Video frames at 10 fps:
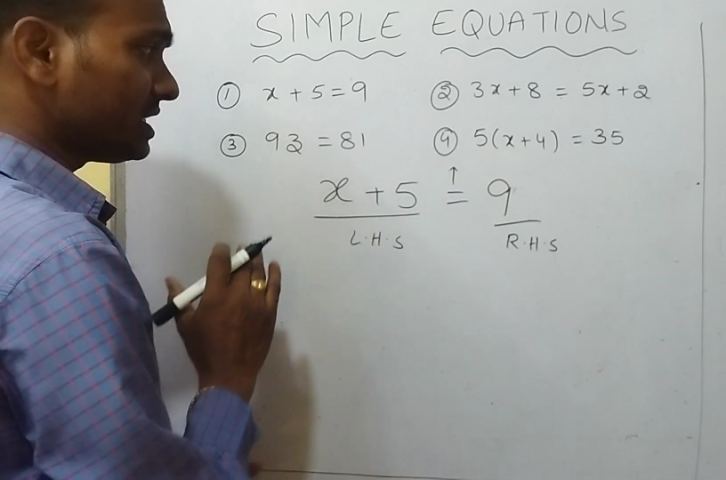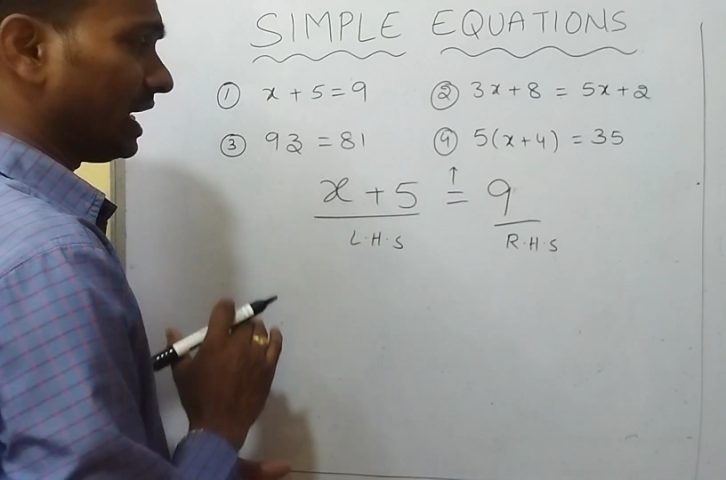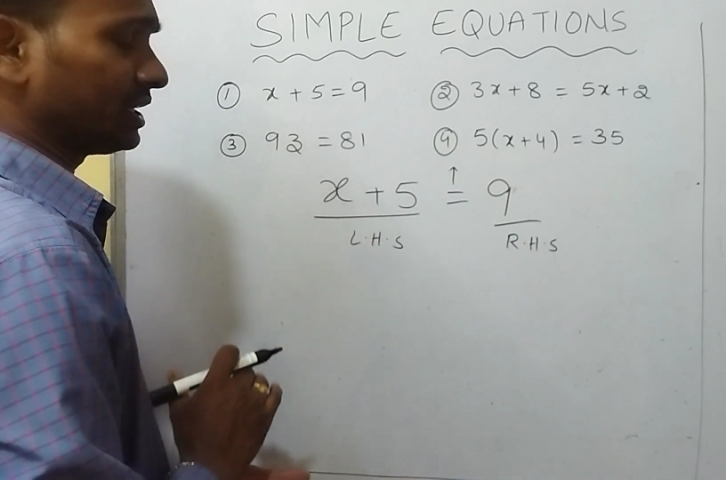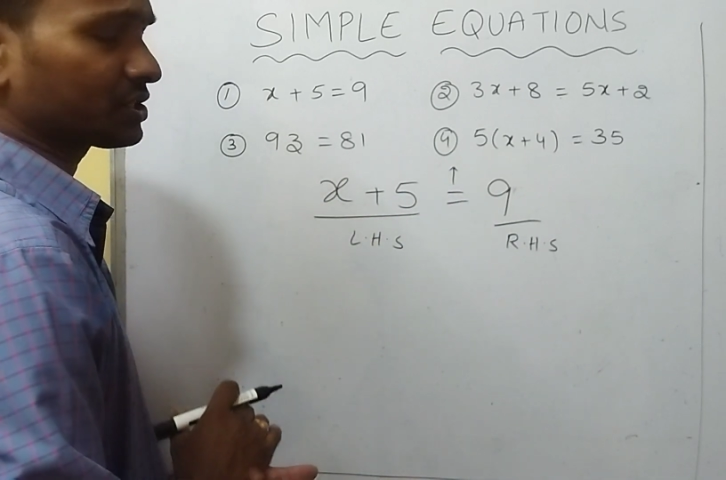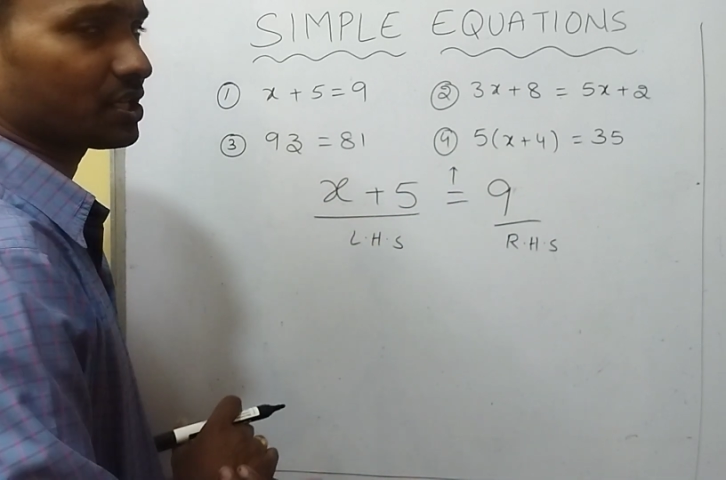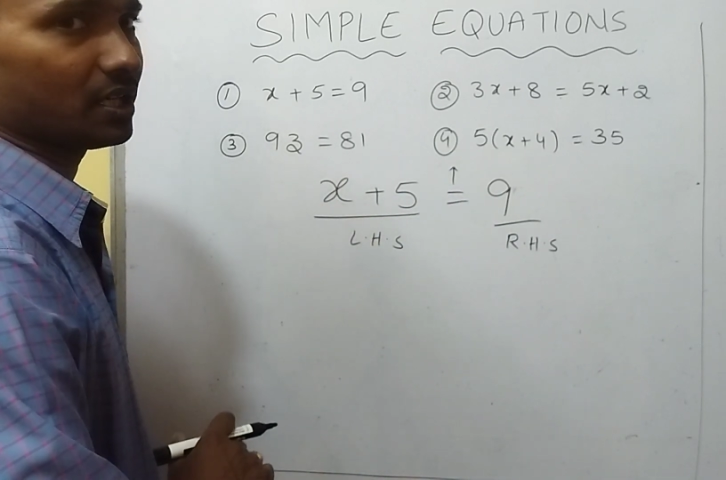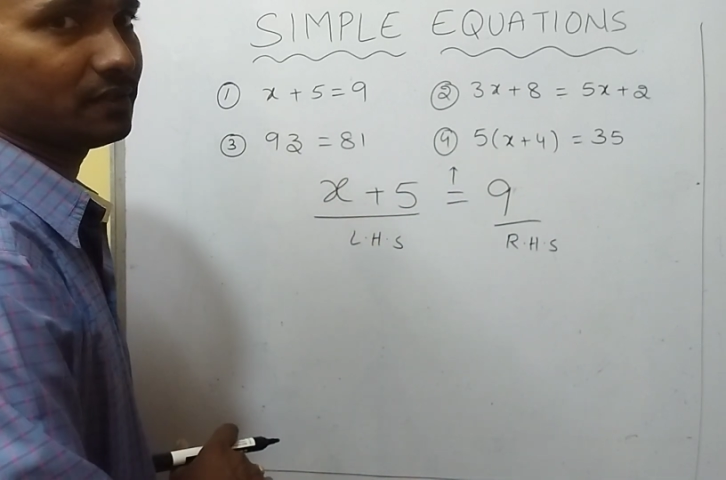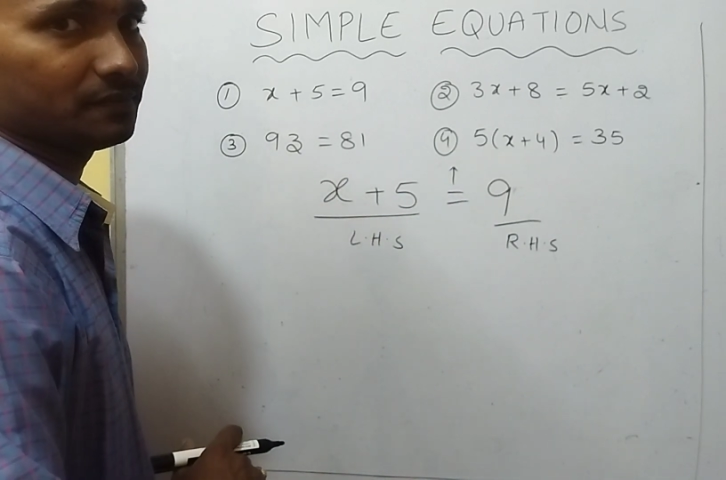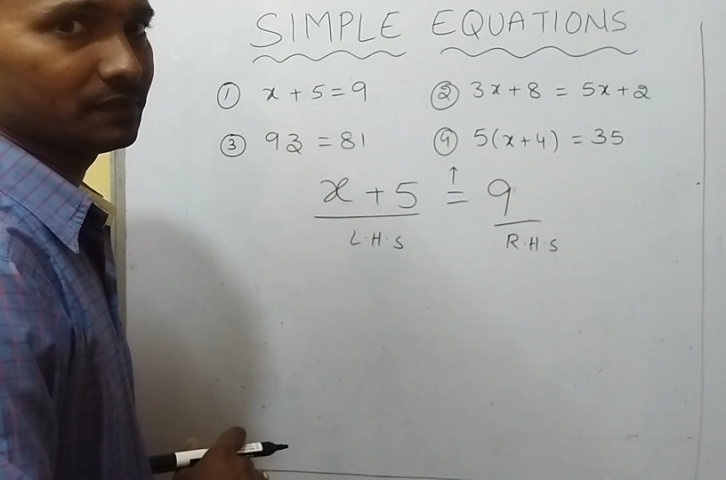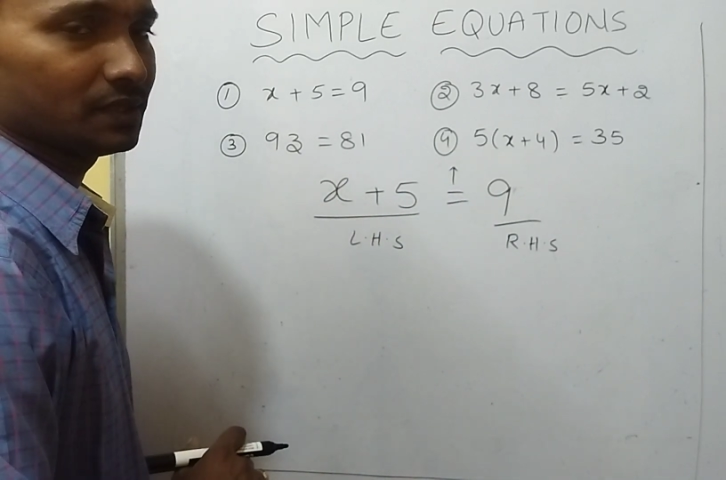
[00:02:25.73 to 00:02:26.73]

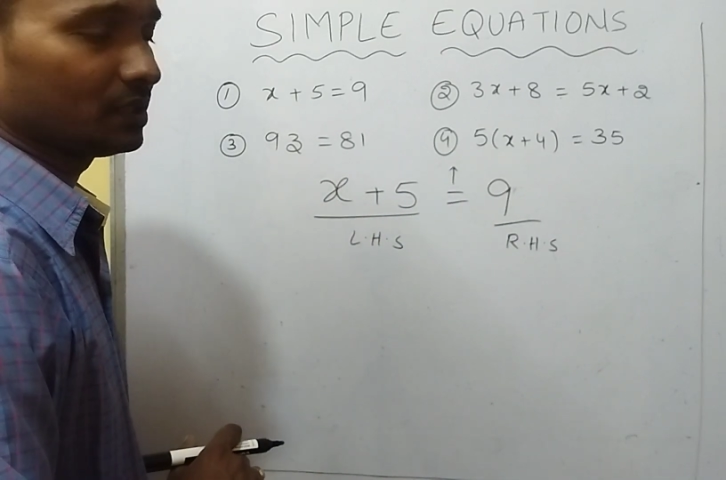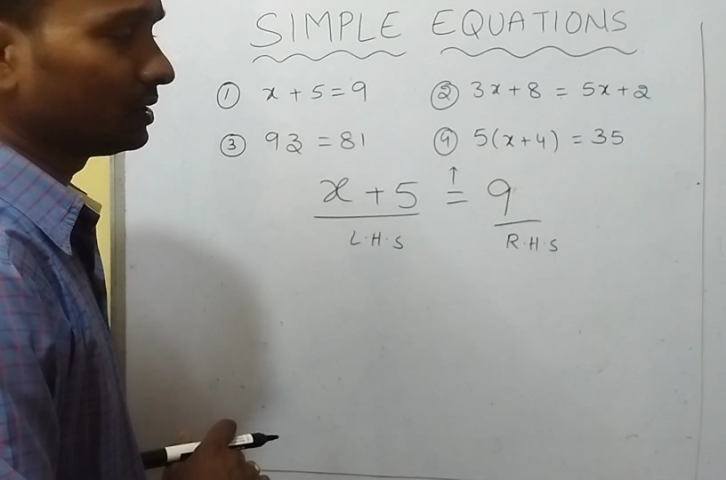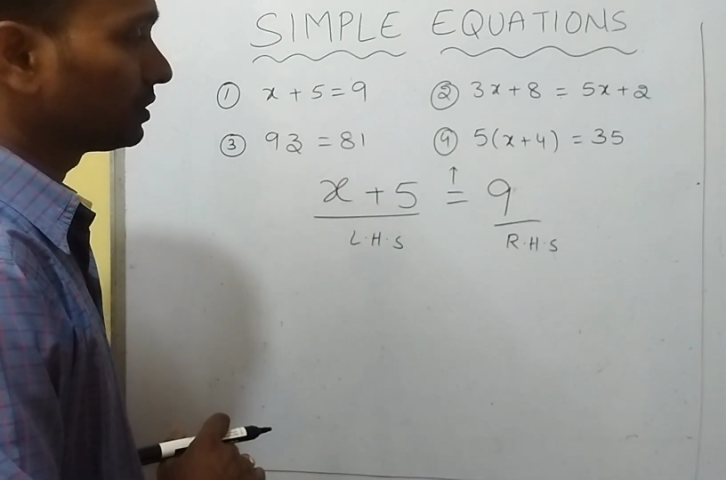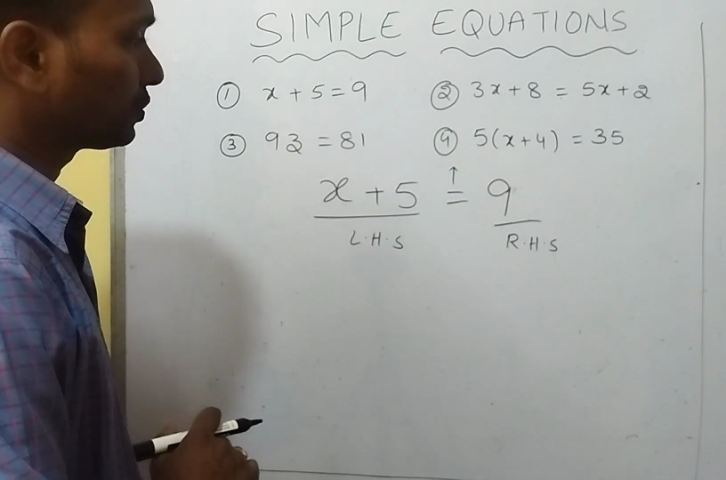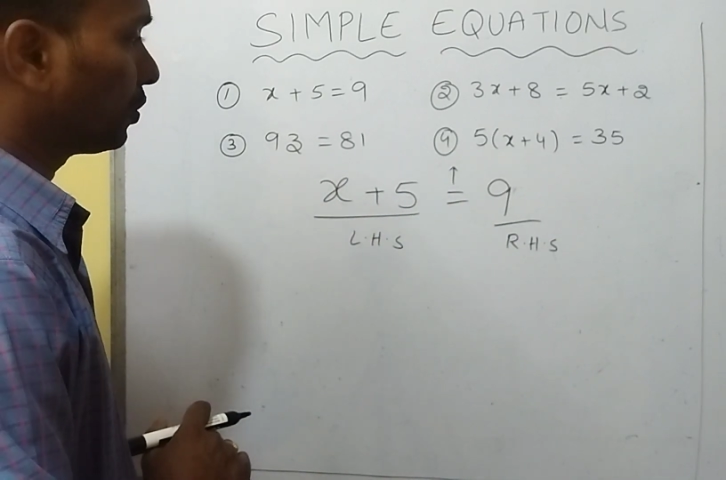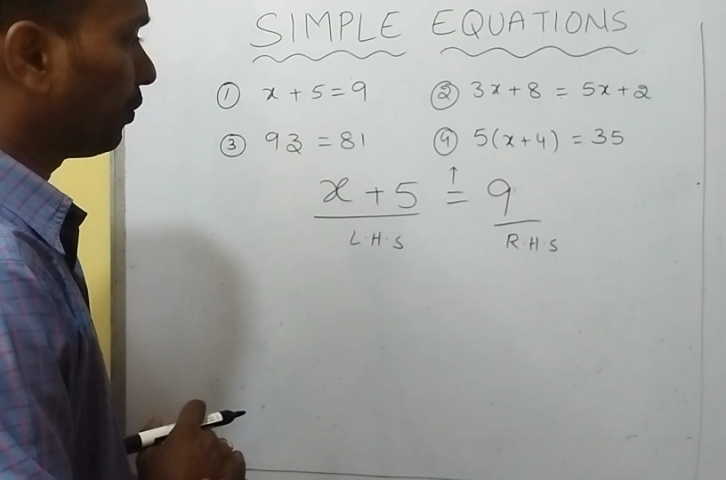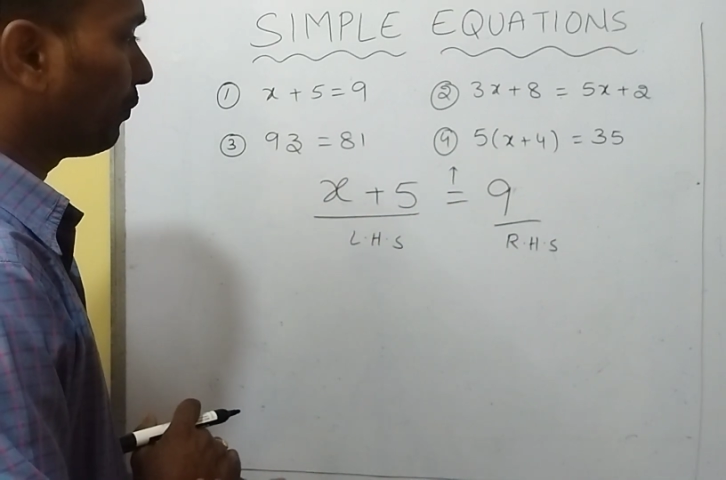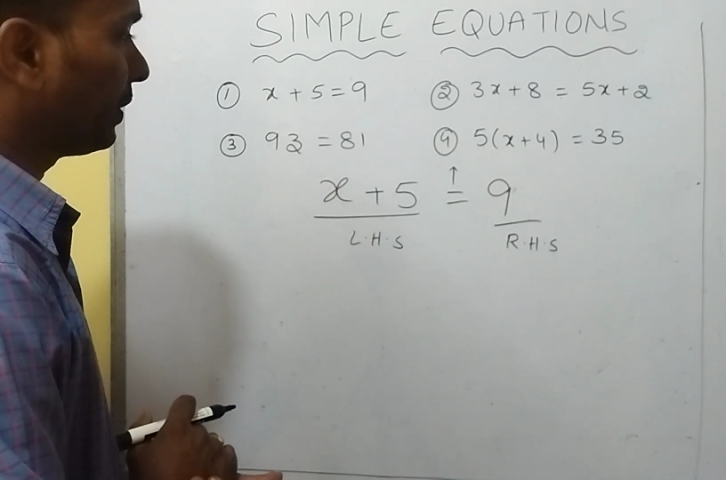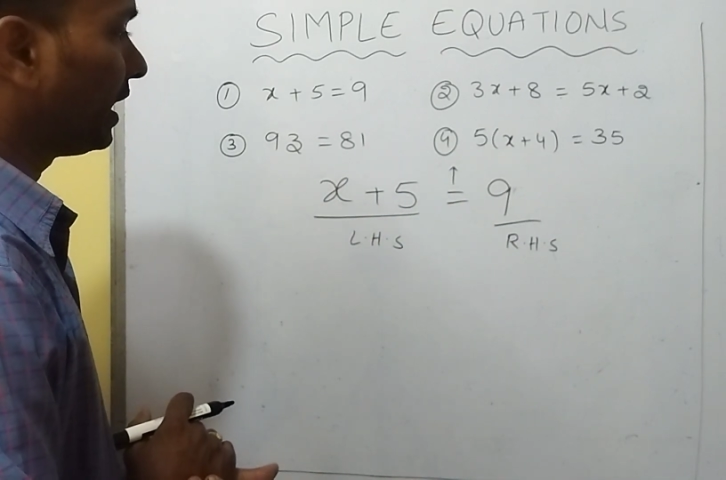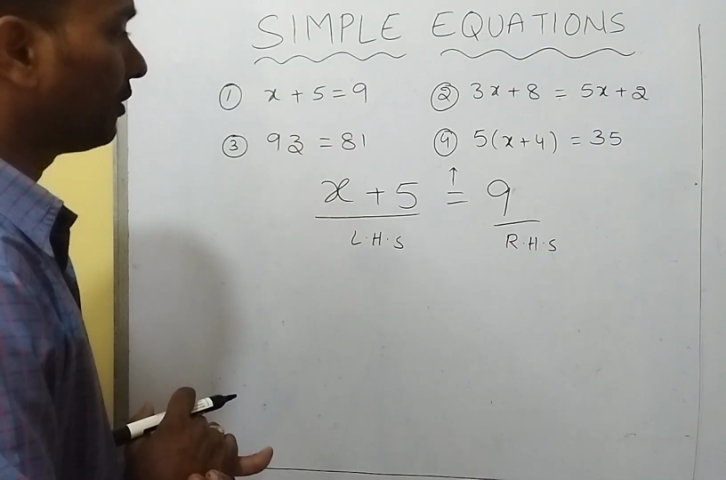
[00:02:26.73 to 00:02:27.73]
extra. So
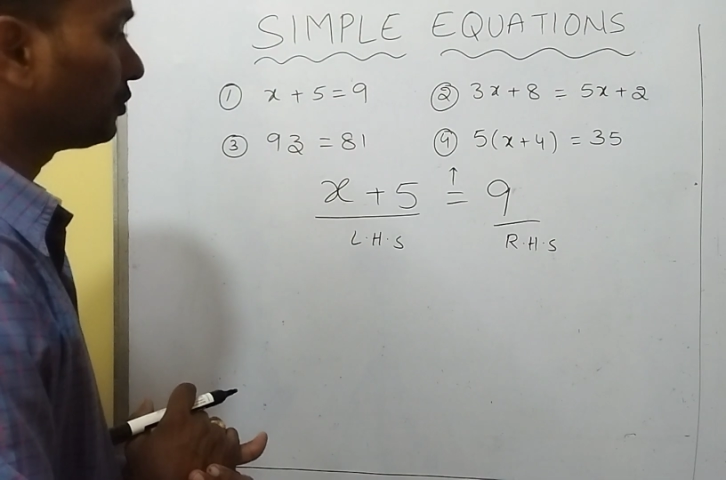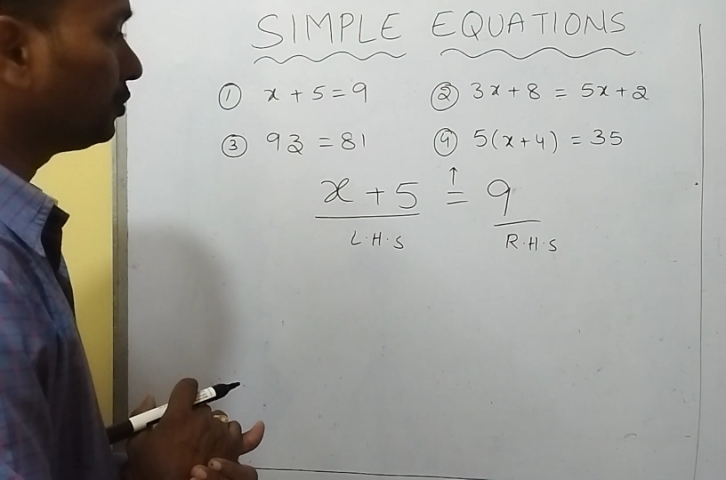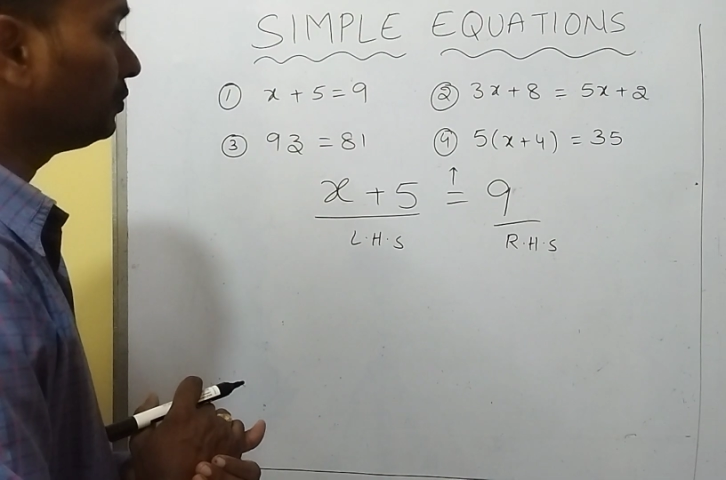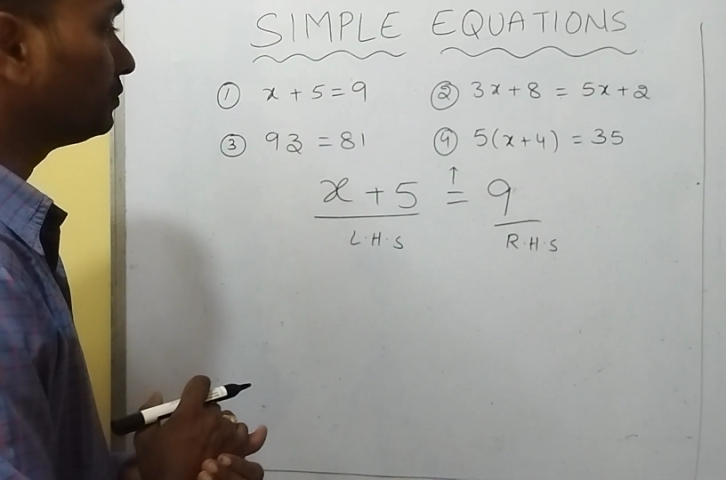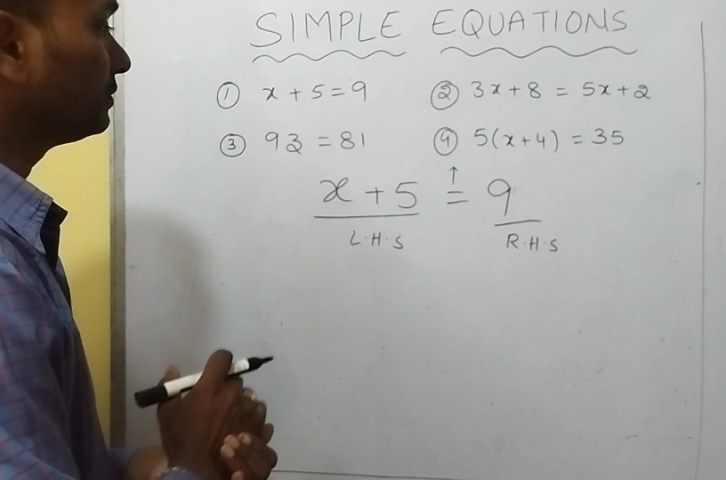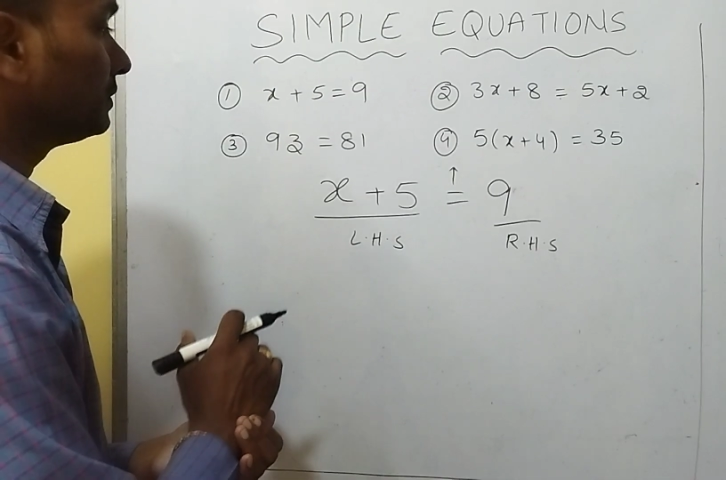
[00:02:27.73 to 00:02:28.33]
we have to